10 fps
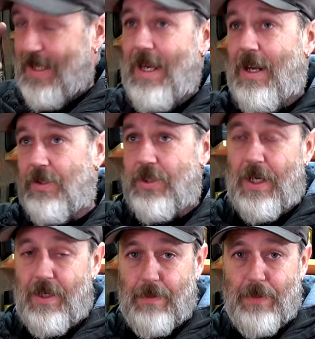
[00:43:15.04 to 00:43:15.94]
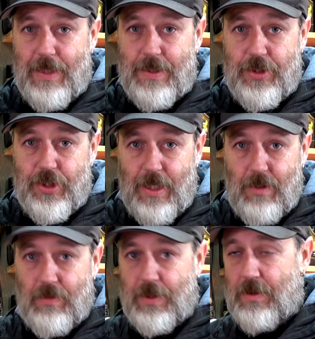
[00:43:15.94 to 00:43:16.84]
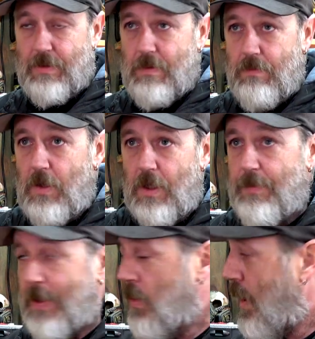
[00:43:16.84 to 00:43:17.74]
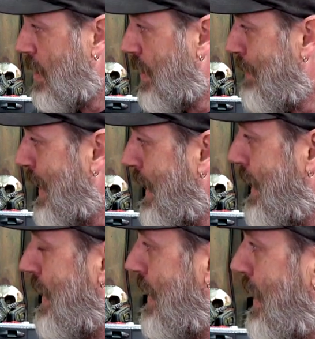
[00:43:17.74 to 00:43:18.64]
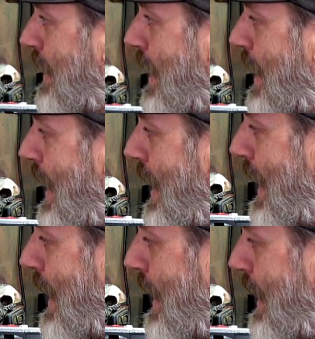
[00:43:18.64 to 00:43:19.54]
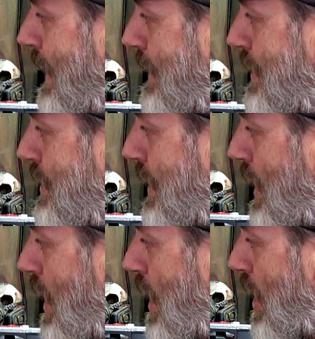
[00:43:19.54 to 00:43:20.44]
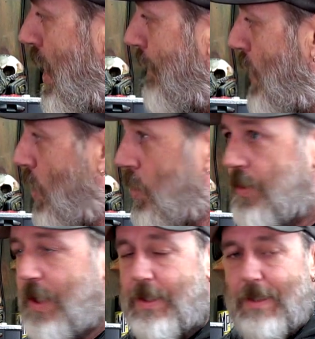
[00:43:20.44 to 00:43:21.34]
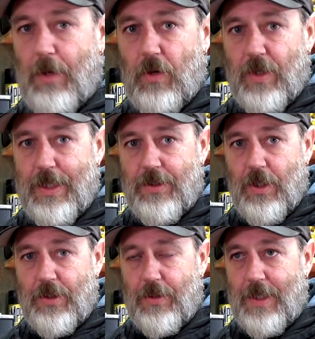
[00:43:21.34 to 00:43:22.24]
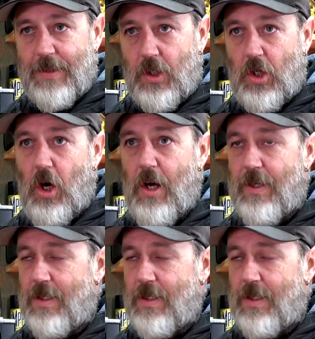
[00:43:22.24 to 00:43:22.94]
and I'll show you the piece of junk, which cost me quite a lot of money. And I've also did my research, and there's a guy that